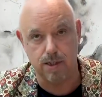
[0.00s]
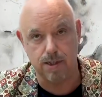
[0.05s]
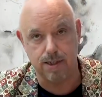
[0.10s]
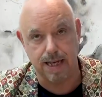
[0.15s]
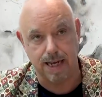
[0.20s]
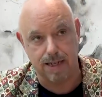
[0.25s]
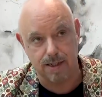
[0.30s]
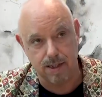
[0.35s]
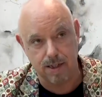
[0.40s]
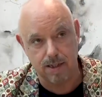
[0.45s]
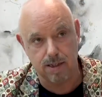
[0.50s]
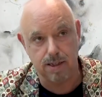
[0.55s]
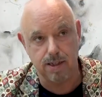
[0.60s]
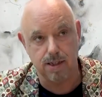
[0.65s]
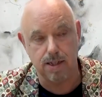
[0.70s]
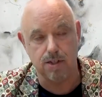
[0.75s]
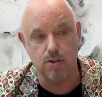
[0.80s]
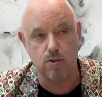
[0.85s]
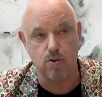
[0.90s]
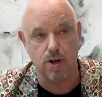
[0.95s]
technically,
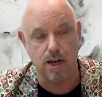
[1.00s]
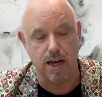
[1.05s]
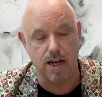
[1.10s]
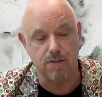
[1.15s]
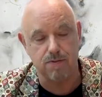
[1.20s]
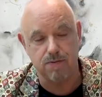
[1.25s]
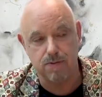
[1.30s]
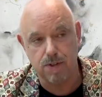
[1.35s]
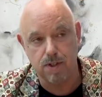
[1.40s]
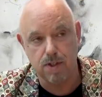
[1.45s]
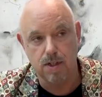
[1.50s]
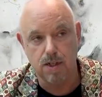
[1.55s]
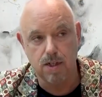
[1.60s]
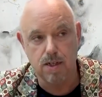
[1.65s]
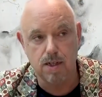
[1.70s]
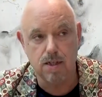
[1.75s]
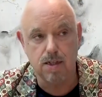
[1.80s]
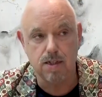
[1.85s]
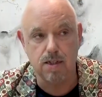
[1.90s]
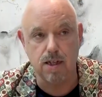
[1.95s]
that you have,
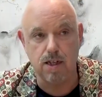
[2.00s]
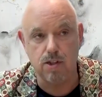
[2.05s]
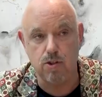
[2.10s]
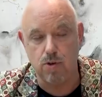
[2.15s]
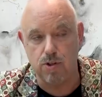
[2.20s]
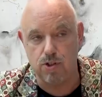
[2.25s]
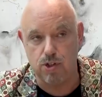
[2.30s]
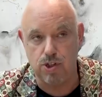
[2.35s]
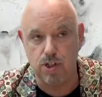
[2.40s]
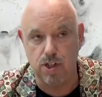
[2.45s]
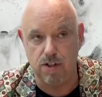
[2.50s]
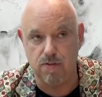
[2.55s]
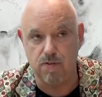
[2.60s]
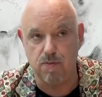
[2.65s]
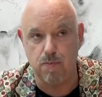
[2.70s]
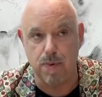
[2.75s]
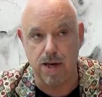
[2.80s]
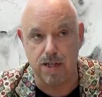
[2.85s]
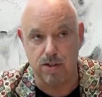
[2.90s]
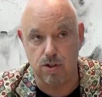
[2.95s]
then you
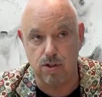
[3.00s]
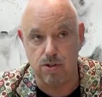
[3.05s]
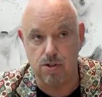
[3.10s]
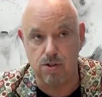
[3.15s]
achieve better